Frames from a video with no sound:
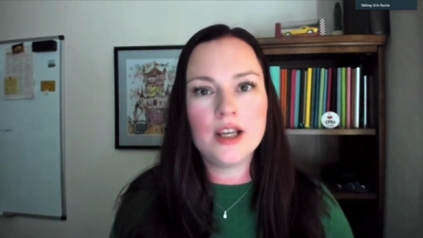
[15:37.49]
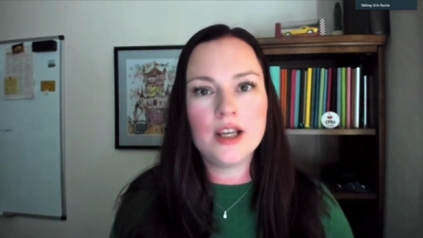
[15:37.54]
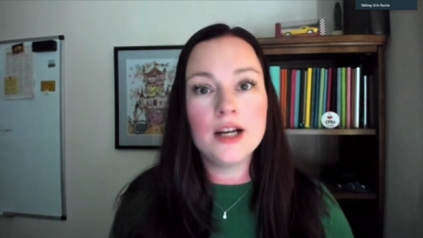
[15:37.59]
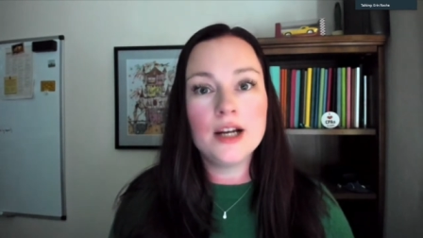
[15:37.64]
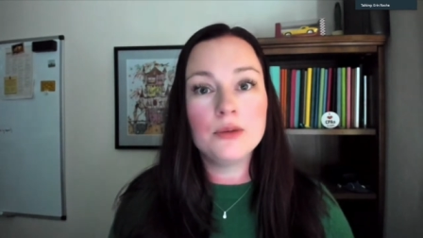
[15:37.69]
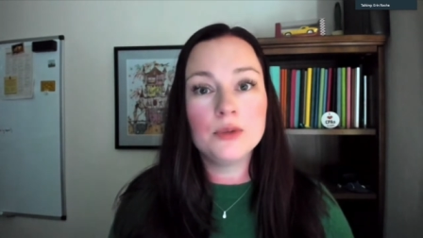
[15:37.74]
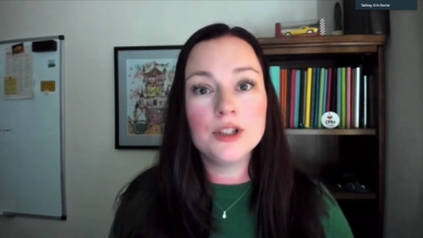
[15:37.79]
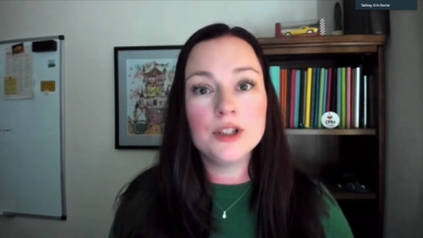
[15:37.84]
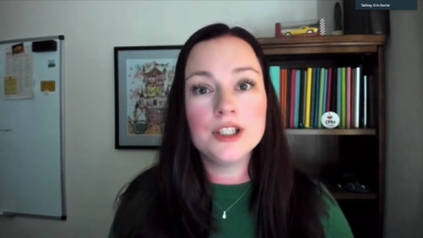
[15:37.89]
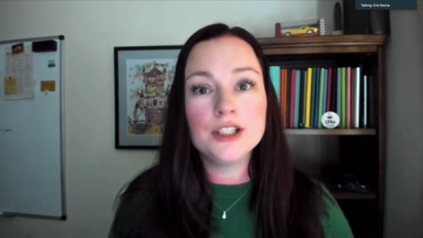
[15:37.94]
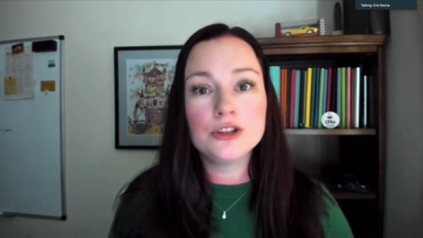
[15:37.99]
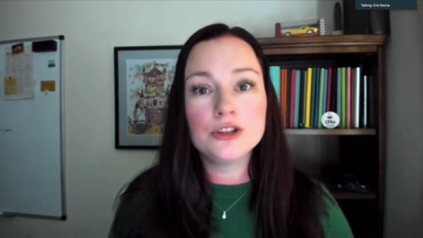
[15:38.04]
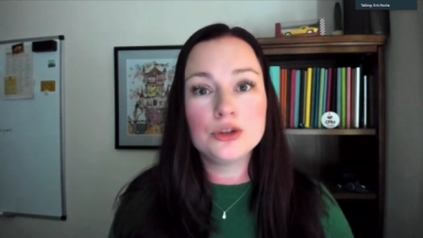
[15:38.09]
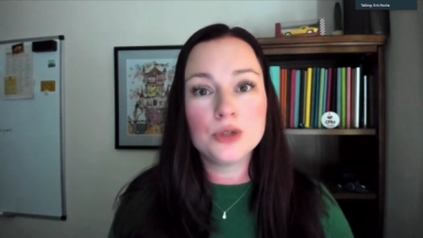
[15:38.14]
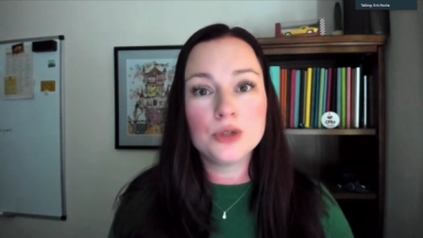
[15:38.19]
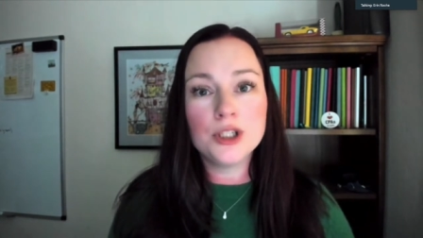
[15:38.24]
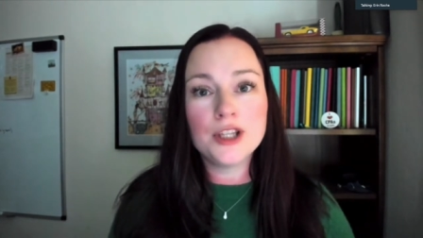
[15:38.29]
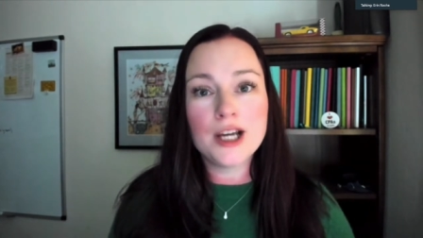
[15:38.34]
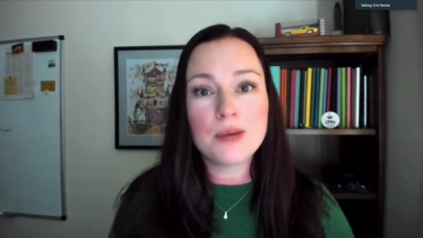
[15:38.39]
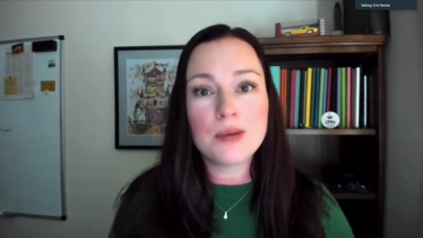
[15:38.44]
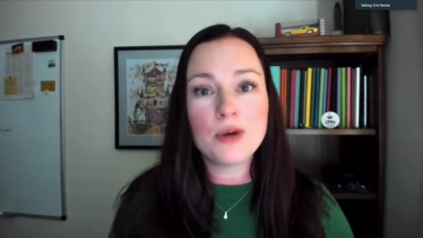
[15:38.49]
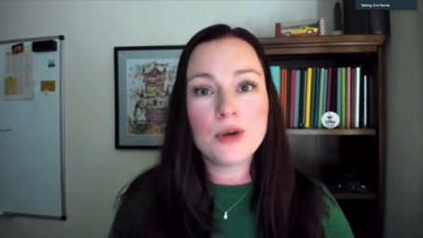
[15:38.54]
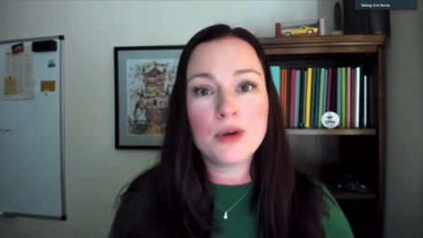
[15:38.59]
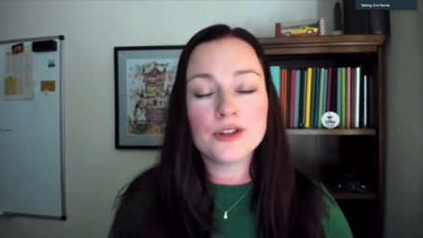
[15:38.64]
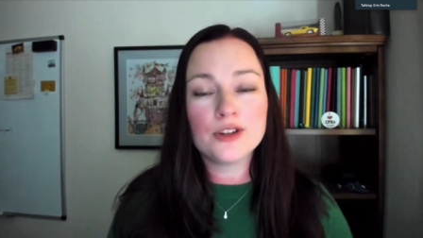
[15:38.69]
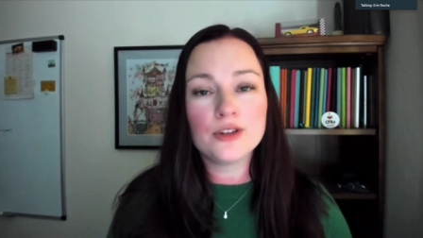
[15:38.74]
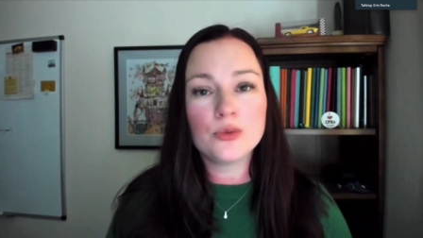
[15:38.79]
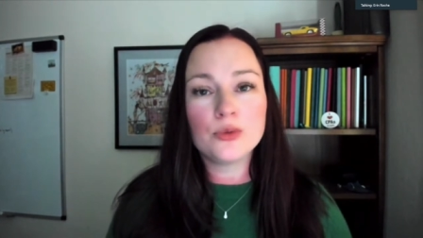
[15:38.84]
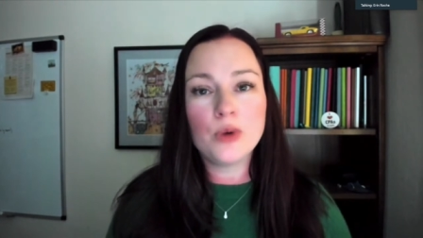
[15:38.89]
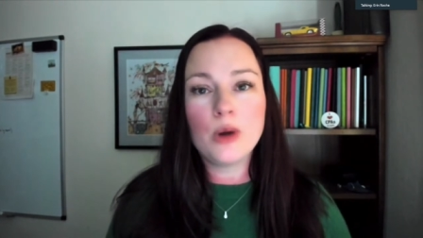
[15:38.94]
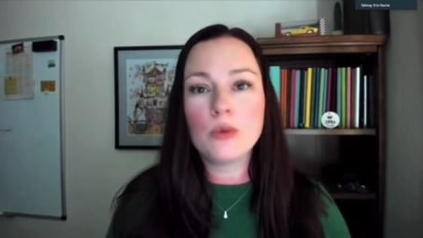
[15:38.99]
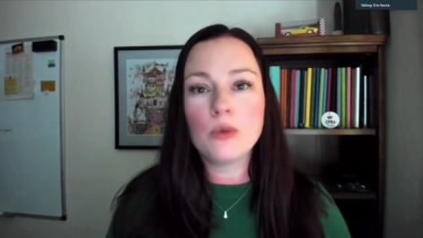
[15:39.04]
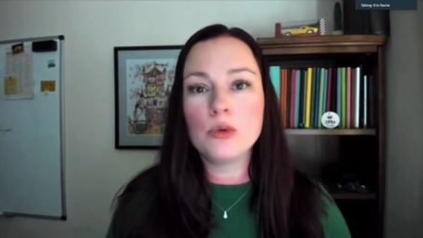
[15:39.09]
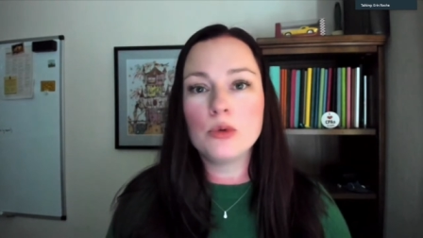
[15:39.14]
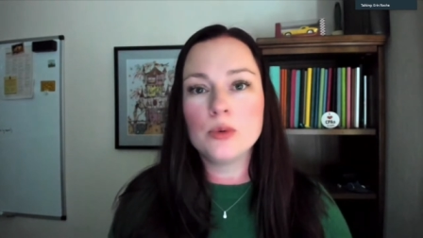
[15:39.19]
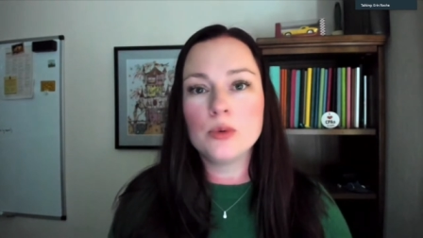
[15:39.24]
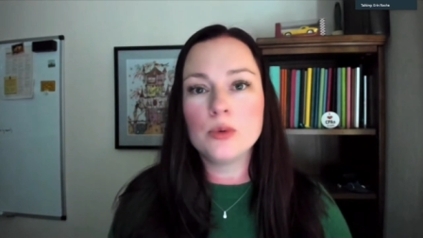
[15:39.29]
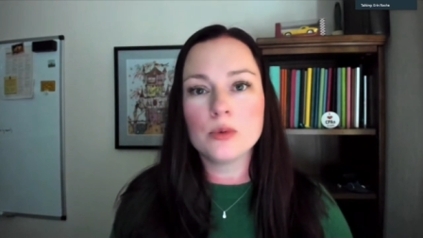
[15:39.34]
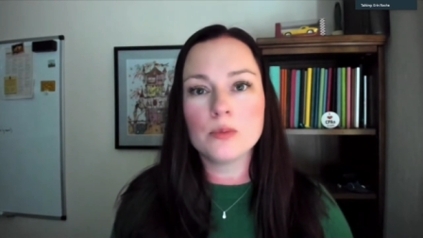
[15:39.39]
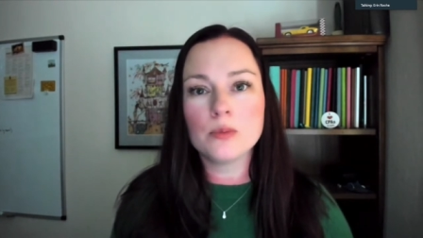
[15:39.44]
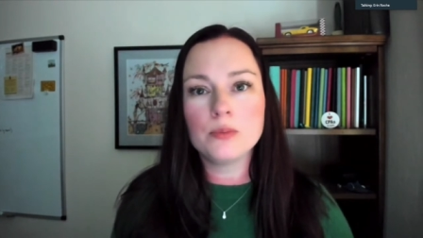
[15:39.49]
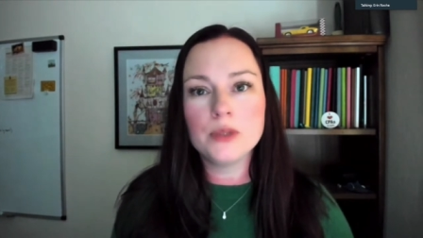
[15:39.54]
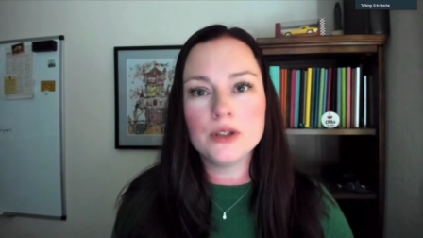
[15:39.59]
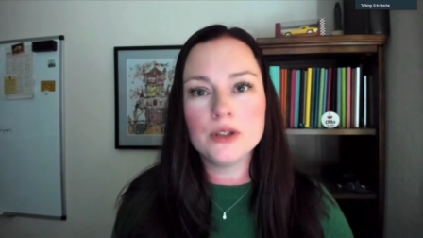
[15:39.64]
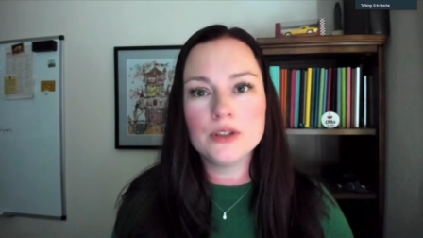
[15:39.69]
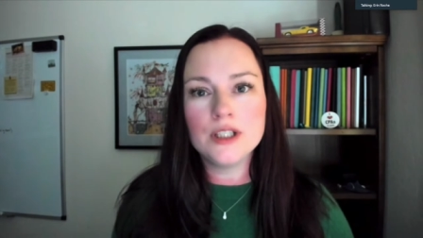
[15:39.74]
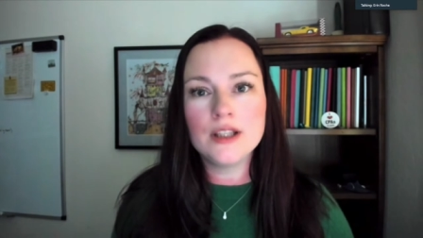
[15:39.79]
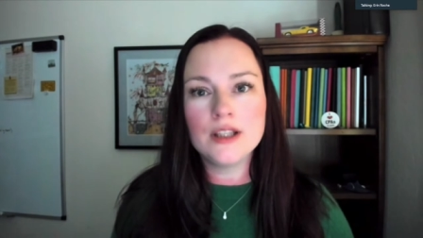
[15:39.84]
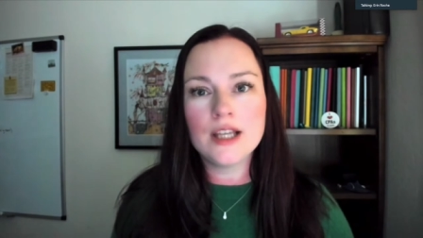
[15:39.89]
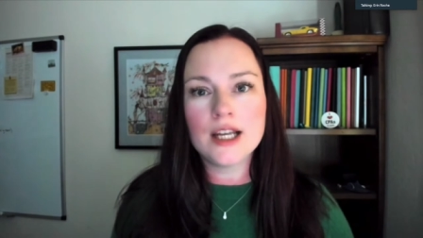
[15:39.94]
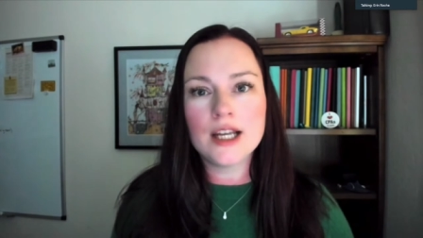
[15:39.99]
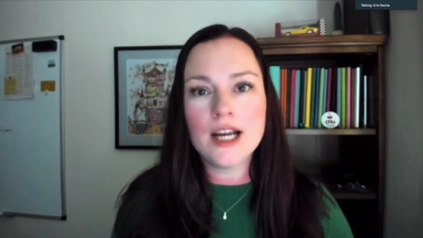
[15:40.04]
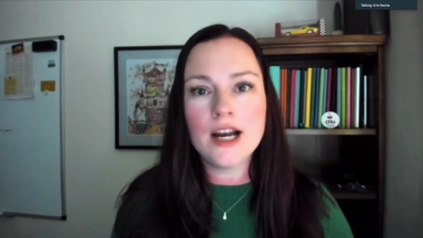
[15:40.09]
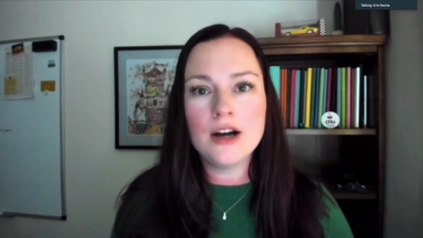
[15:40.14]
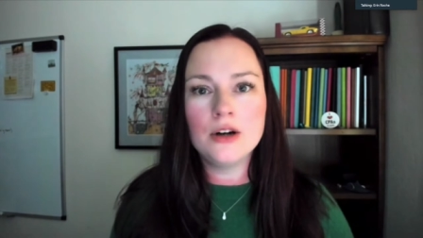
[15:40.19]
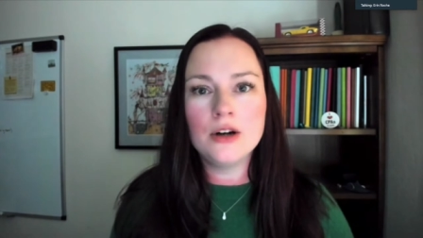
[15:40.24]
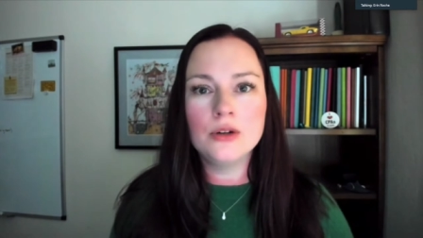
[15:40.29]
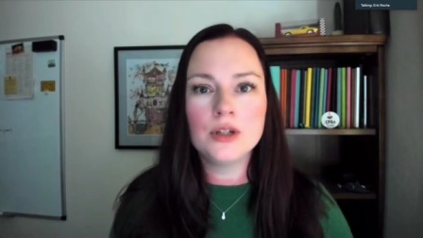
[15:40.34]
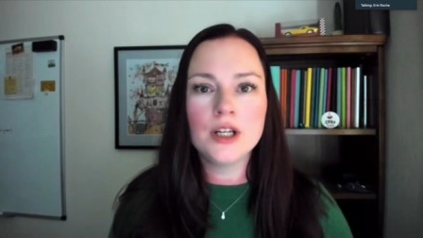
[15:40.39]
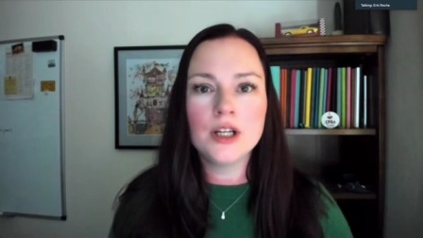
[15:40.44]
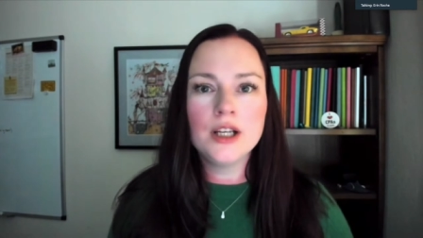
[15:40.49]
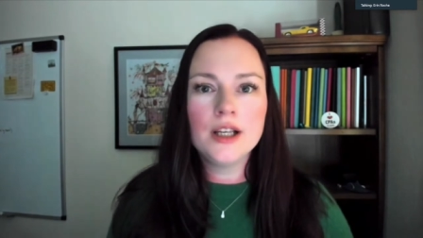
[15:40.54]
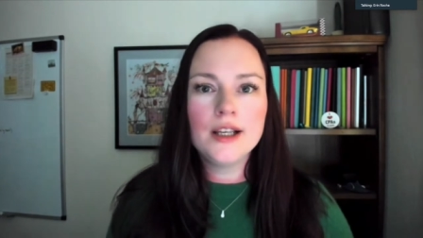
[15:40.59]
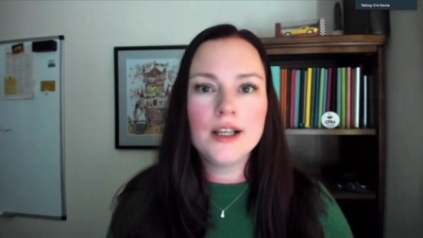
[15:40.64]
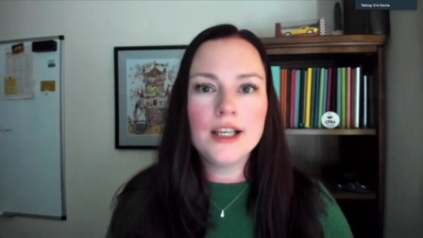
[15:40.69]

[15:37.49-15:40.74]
And I really enjoyed that process while we were building that out,